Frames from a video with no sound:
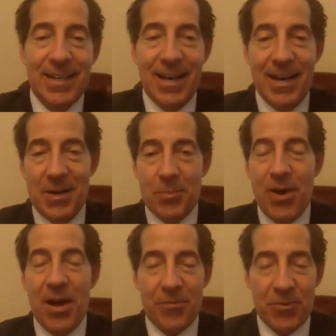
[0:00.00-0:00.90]

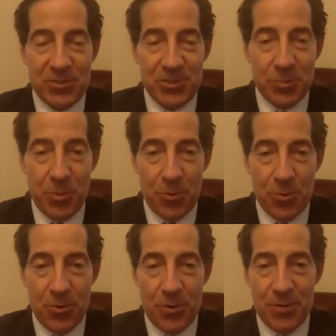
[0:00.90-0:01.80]
Brown versus
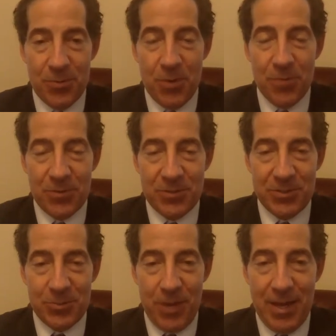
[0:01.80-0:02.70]
Board and Roe
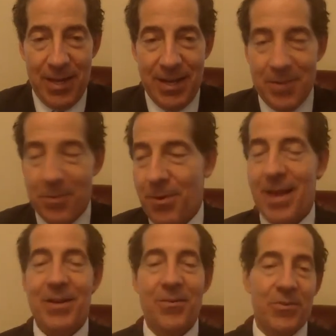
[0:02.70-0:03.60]
versus Wade and
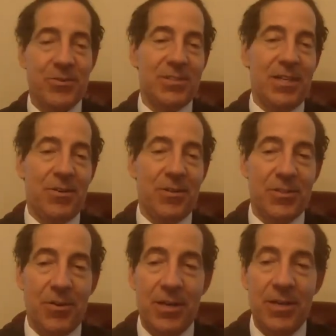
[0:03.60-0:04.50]
Miranda versus
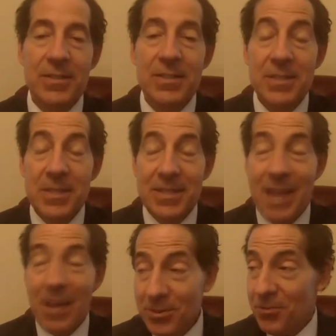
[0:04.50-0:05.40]
Arizona.
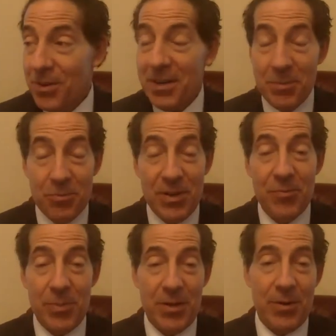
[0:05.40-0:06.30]
That was a very
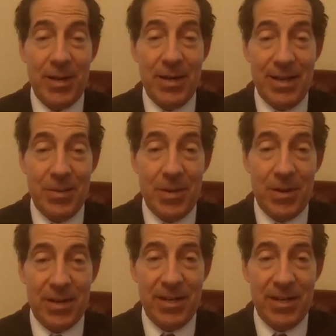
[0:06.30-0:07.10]
brief period in American